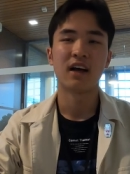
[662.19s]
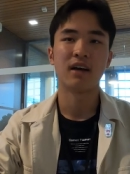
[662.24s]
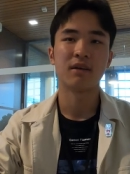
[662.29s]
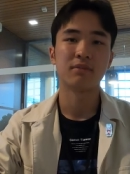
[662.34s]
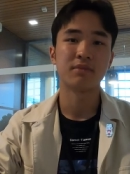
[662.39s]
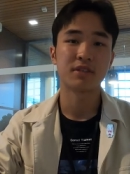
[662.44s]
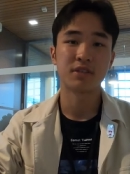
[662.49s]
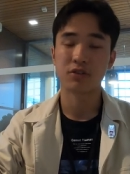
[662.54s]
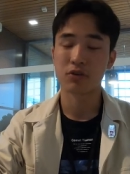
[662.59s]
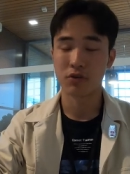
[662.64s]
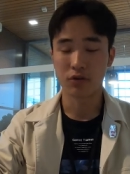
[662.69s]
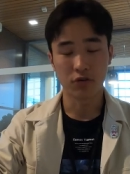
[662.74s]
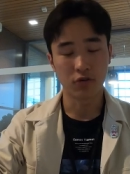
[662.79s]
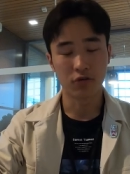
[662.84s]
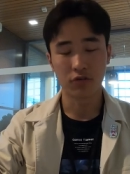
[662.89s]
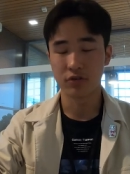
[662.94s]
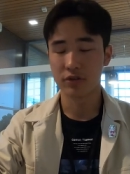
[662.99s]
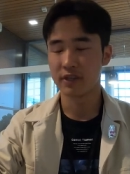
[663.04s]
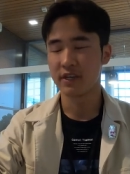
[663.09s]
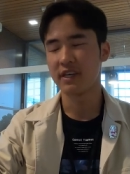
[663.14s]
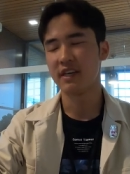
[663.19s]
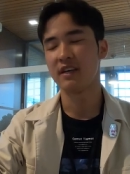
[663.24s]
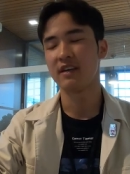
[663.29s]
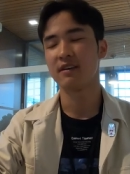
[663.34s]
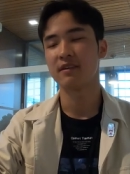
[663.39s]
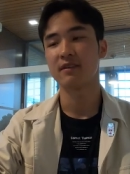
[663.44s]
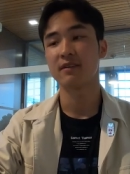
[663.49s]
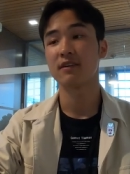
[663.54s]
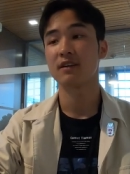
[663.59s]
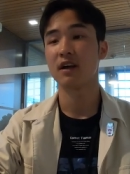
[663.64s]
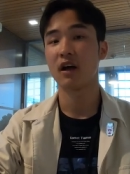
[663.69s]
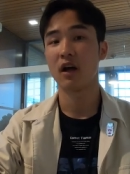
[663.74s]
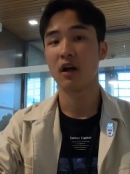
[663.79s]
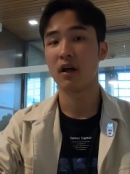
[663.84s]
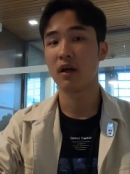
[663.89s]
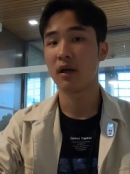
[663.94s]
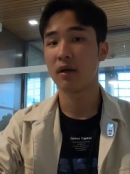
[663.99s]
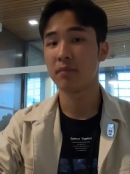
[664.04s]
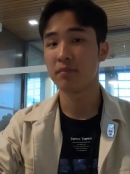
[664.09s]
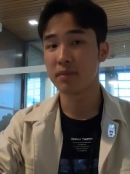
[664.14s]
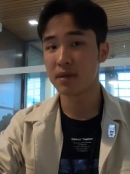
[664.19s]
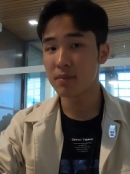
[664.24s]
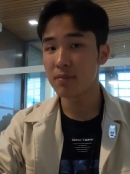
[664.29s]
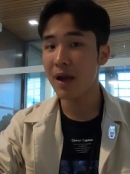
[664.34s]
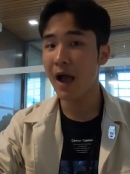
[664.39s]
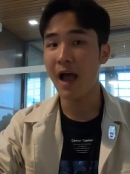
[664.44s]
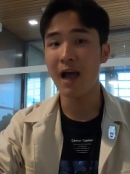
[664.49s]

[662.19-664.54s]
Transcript: Um, start early and be